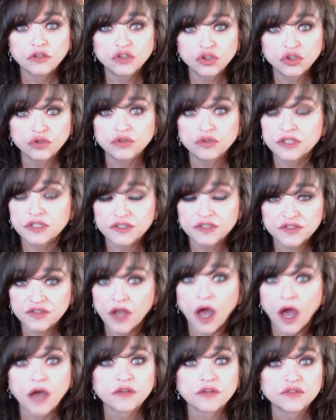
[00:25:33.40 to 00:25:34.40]
to
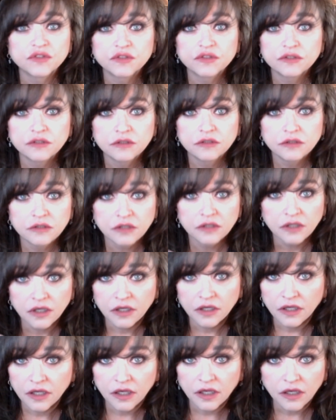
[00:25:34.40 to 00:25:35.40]
discuss
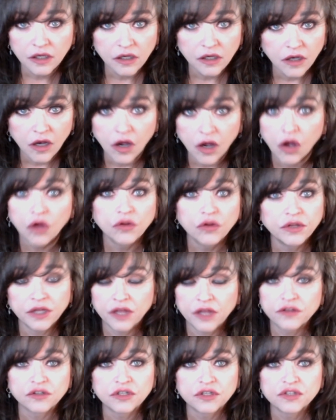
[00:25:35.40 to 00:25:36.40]
all the
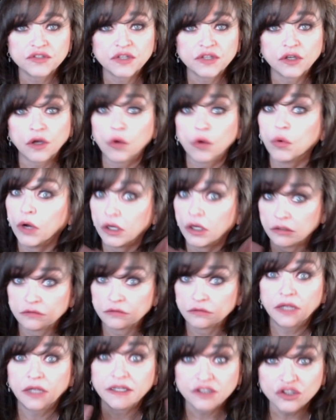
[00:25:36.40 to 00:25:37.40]
other, because,
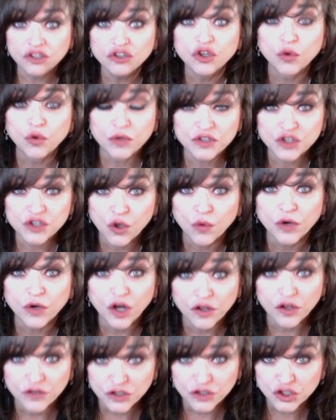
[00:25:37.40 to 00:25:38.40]
well, and you know what's
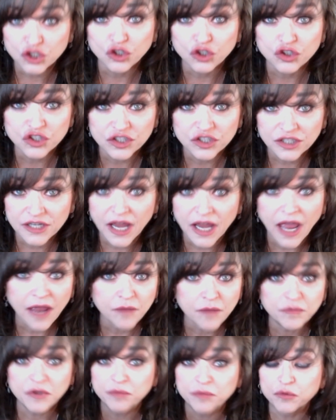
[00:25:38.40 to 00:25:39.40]
going on in the church
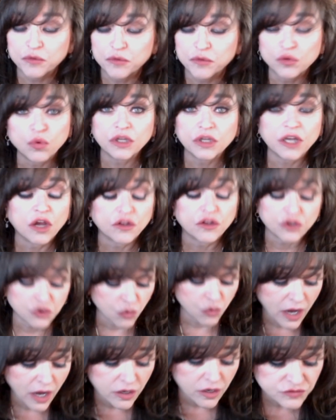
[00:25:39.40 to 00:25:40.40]
today, people rolling on the
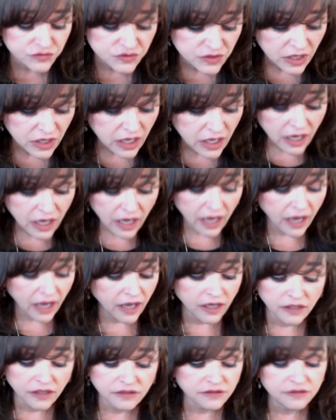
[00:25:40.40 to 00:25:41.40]
grounds
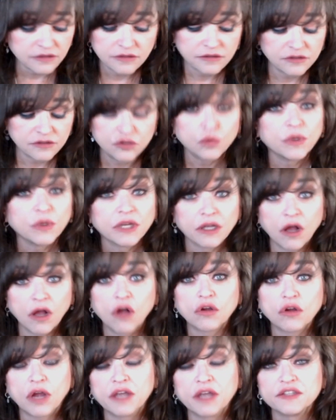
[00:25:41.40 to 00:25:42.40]
and doing
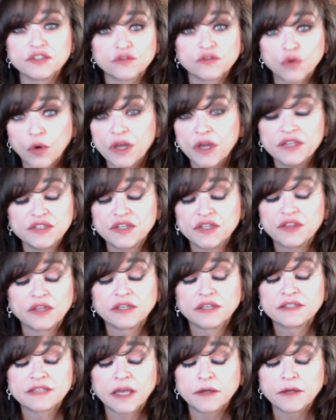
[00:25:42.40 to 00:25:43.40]
all kinds of crazy
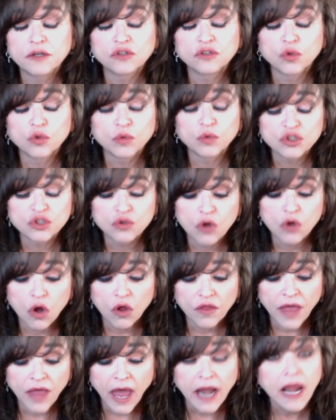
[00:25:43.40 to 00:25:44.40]
things. I don't know what you
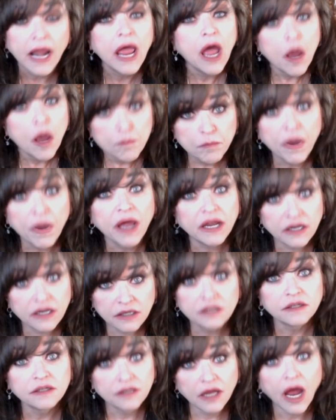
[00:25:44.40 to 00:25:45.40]
call that,
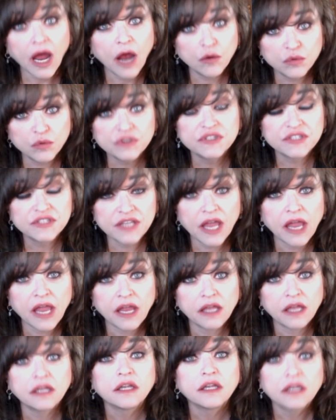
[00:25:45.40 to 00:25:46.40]
but I would
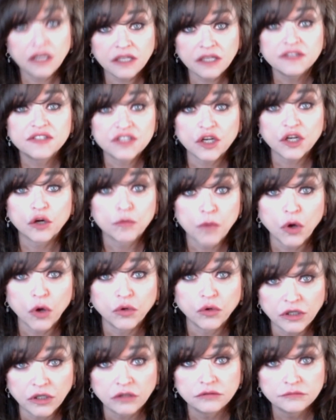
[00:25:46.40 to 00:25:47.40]
say it's
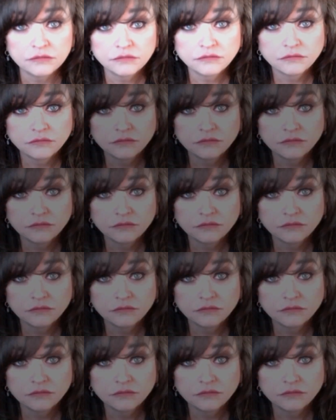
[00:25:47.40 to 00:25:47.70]
ceremonial.